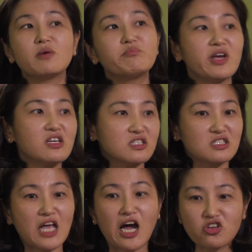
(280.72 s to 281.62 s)
web
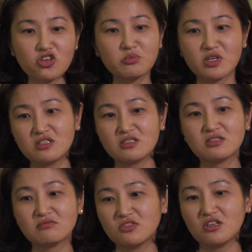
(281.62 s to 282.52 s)
pages,
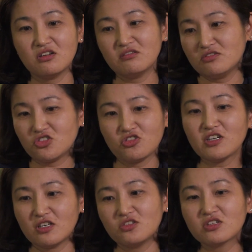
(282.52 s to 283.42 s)
documents, you know,
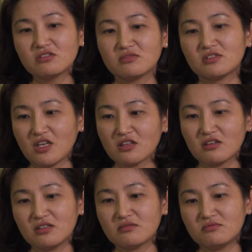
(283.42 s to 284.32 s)
sure, you can
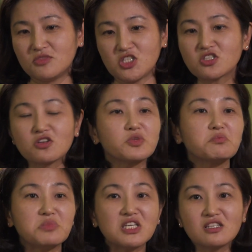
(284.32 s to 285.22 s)
get the gist of
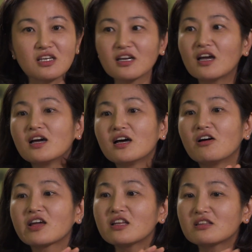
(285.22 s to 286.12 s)
the meaning.
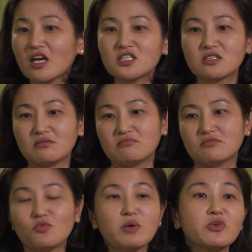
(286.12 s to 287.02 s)
Again, that's
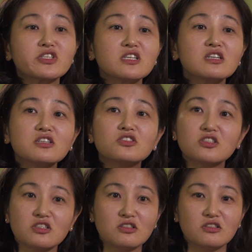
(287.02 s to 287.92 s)
what machine can
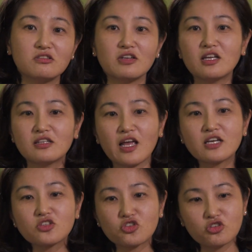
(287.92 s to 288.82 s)
do. And
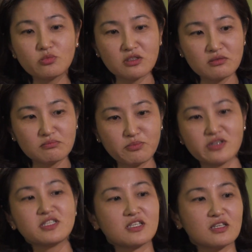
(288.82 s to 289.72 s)
as a human
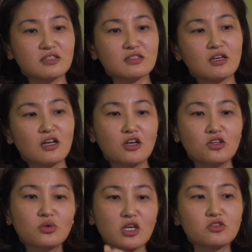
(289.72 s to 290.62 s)
person,
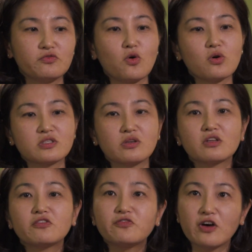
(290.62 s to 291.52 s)
you get to focus
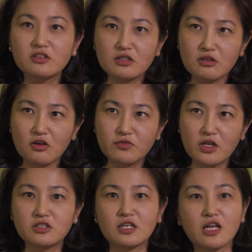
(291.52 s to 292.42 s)
on the fun of
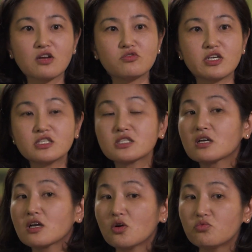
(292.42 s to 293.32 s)
learning language.
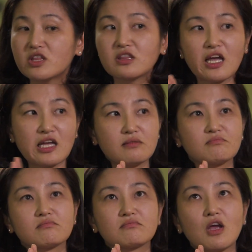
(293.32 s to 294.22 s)
With that,
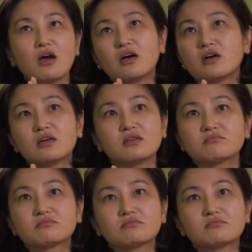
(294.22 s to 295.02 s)
uh,